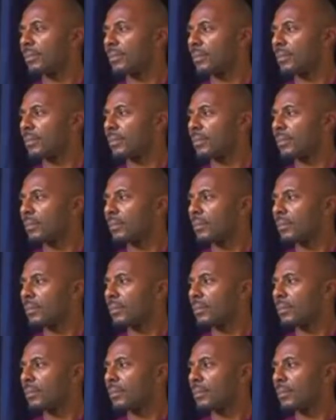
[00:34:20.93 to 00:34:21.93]

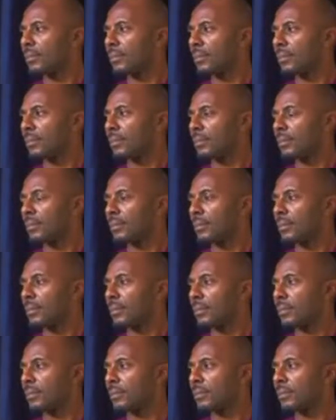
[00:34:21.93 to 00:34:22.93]

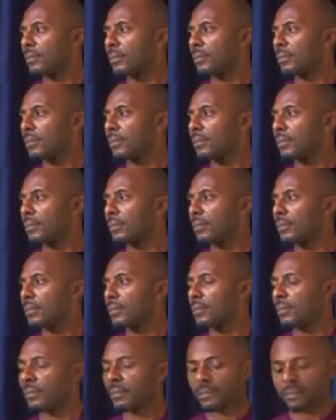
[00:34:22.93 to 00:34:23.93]

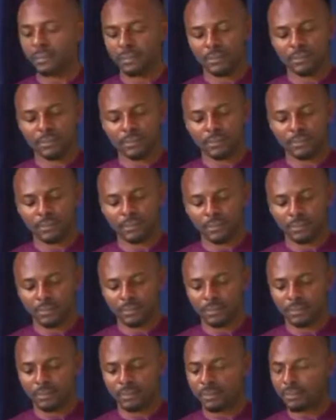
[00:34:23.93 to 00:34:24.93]

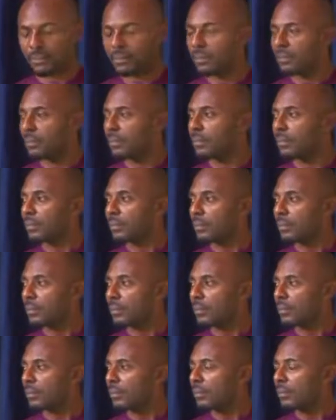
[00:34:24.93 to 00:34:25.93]

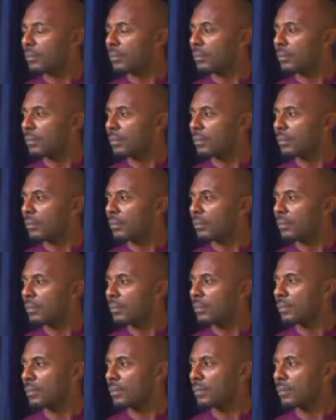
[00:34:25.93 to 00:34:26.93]

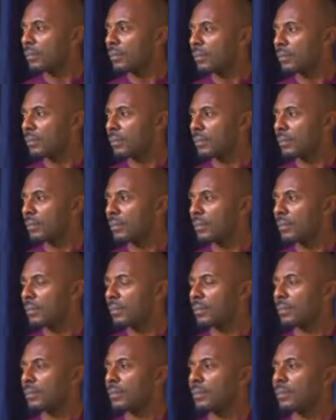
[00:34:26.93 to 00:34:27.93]

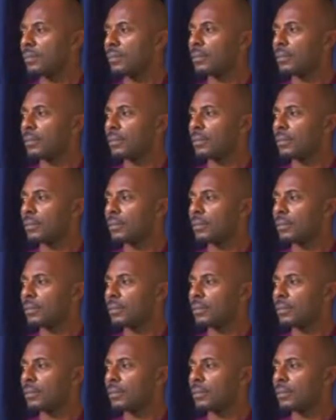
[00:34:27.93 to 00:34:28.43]
(silent)